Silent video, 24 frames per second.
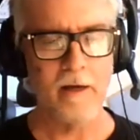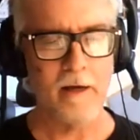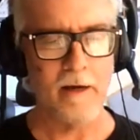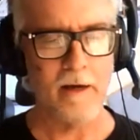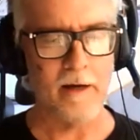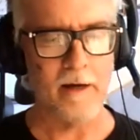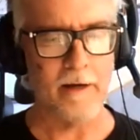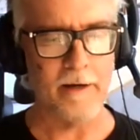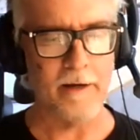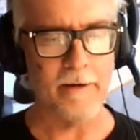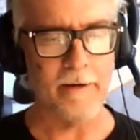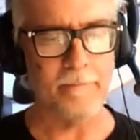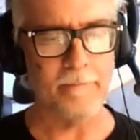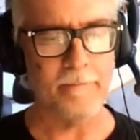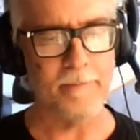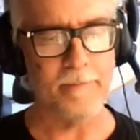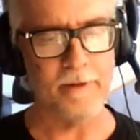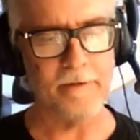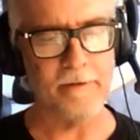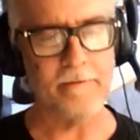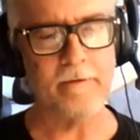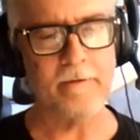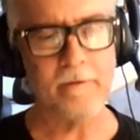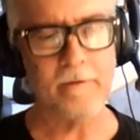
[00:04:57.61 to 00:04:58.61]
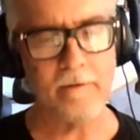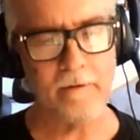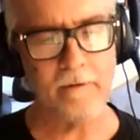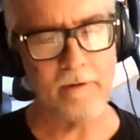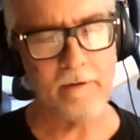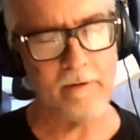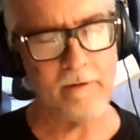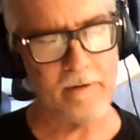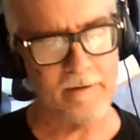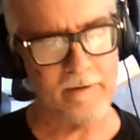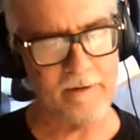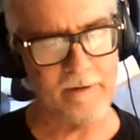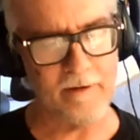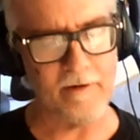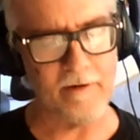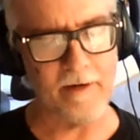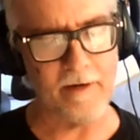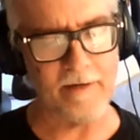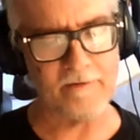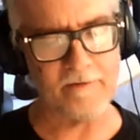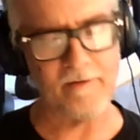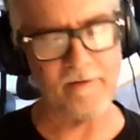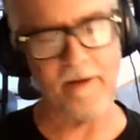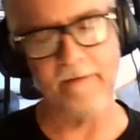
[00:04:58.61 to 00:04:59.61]
Uh, but, you know,
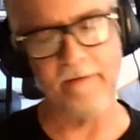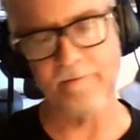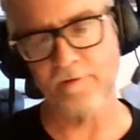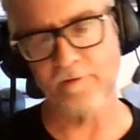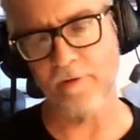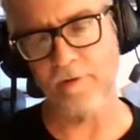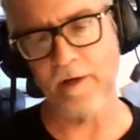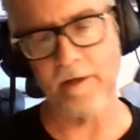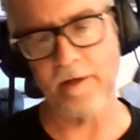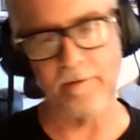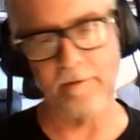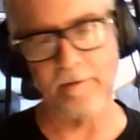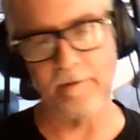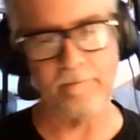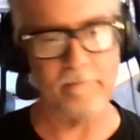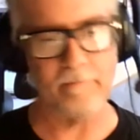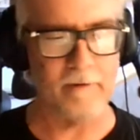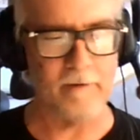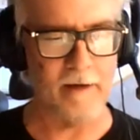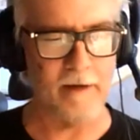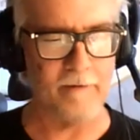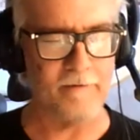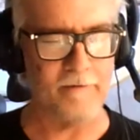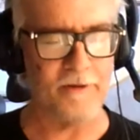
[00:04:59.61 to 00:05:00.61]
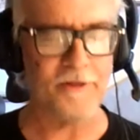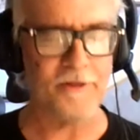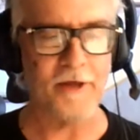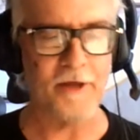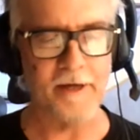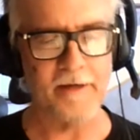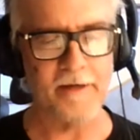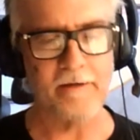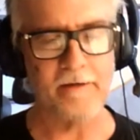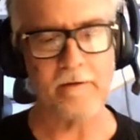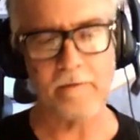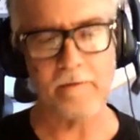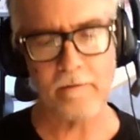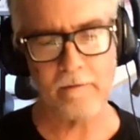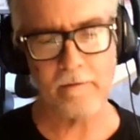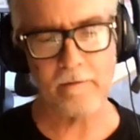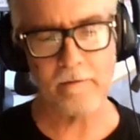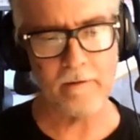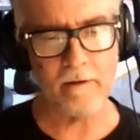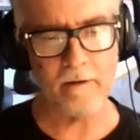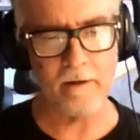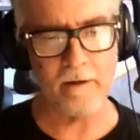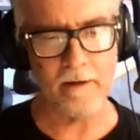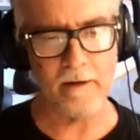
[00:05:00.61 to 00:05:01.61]
I, have tried everything.
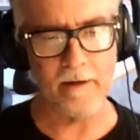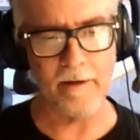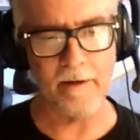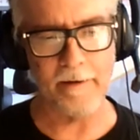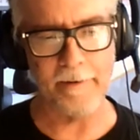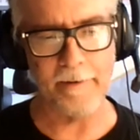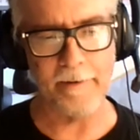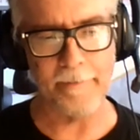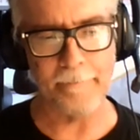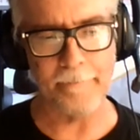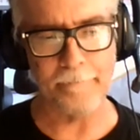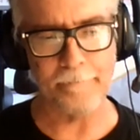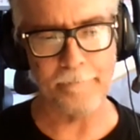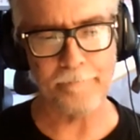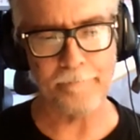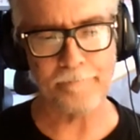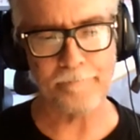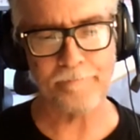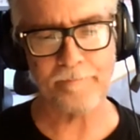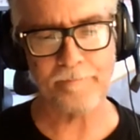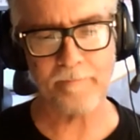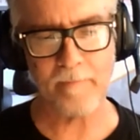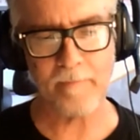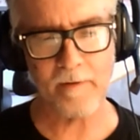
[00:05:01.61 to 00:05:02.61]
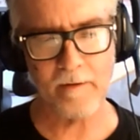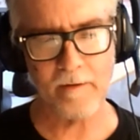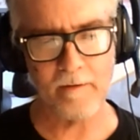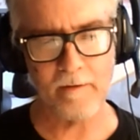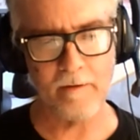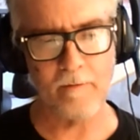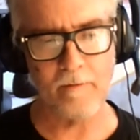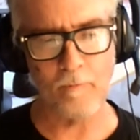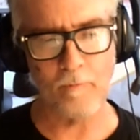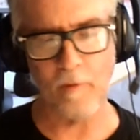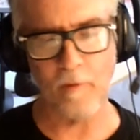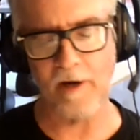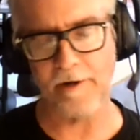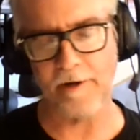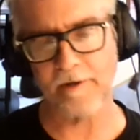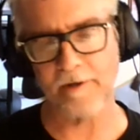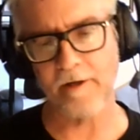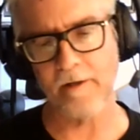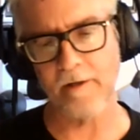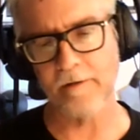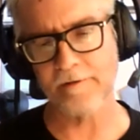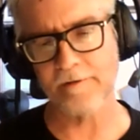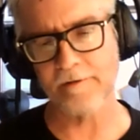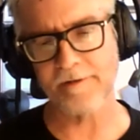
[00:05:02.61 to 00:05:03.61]
Um,
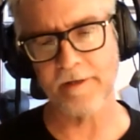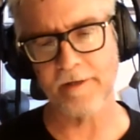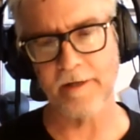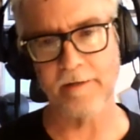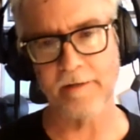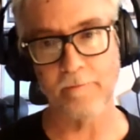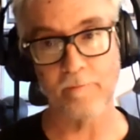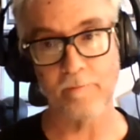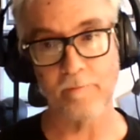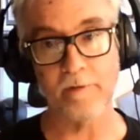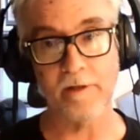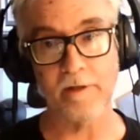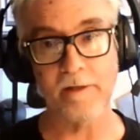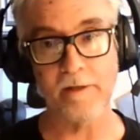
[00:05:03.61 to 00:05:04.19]
watercolors I didn't really